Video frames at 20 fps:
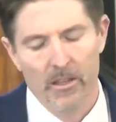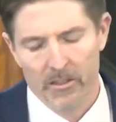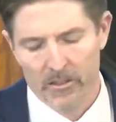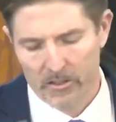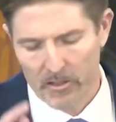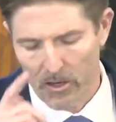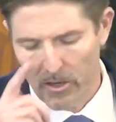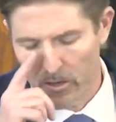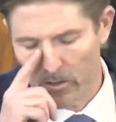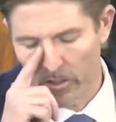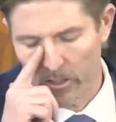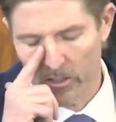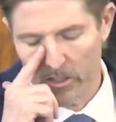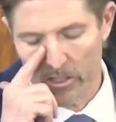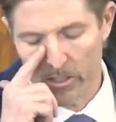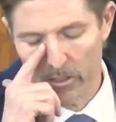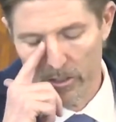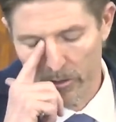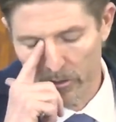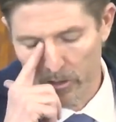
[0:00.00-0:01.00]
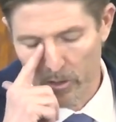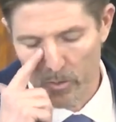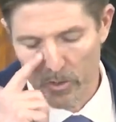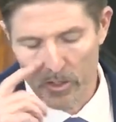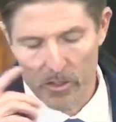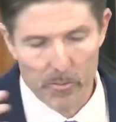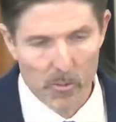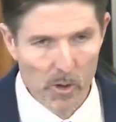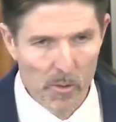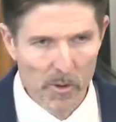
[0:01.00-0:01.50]
So good. So
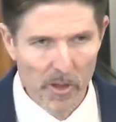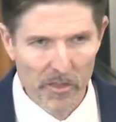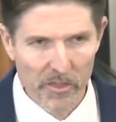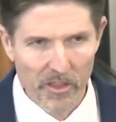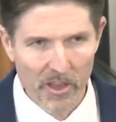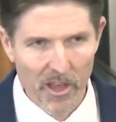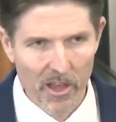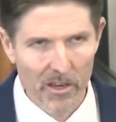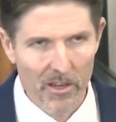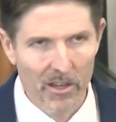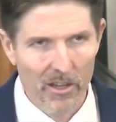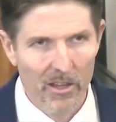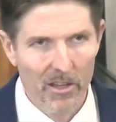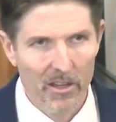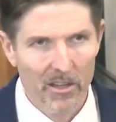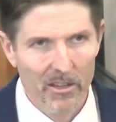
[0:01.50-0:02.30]
we'll hear more about that.